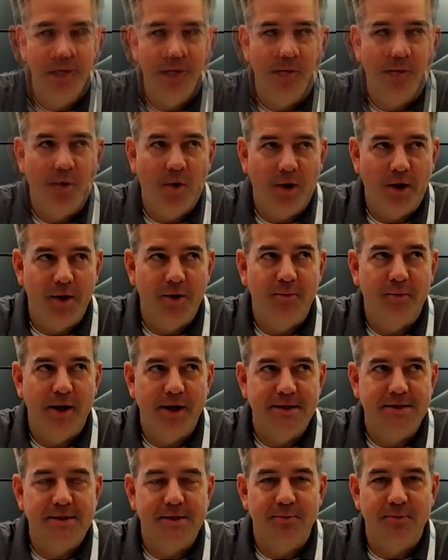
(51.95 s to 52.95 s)
One of the
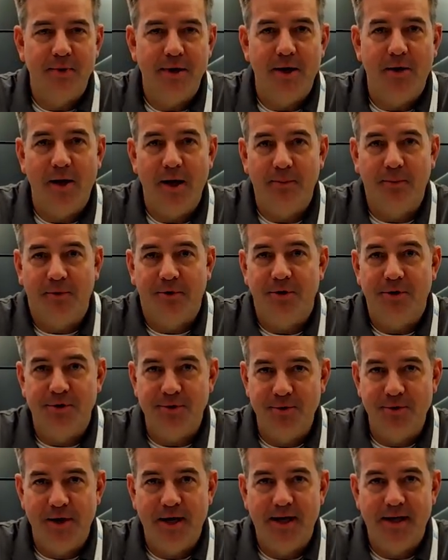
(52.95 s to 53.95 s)
ways that we are able to
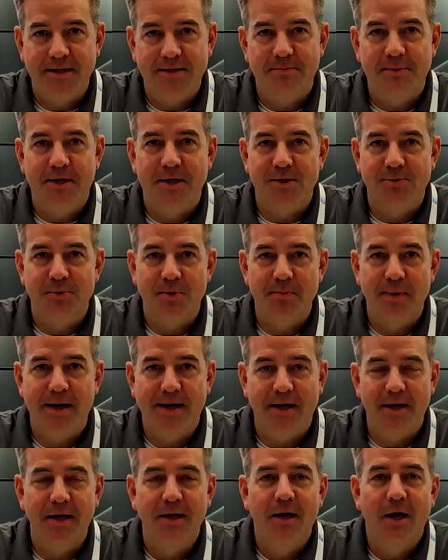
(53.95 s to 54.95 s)
do that is because we
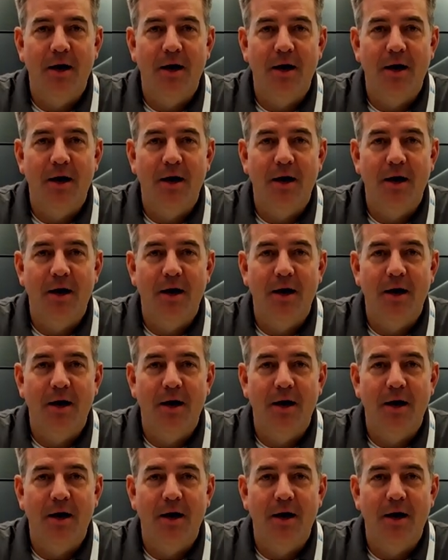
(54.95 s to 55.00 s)
make